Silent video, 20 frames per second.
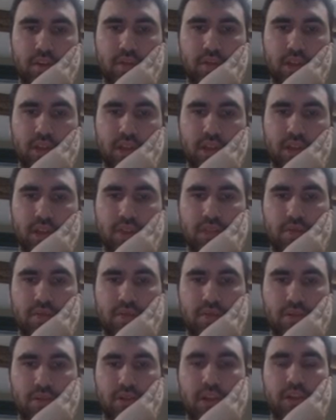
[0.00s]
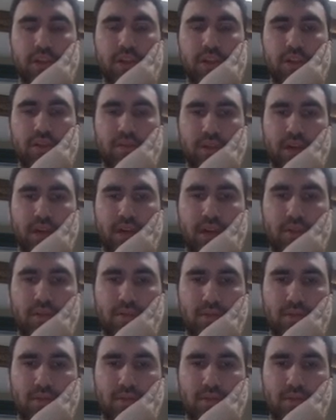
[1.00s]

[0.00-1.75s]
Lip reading: with a c4 and d5,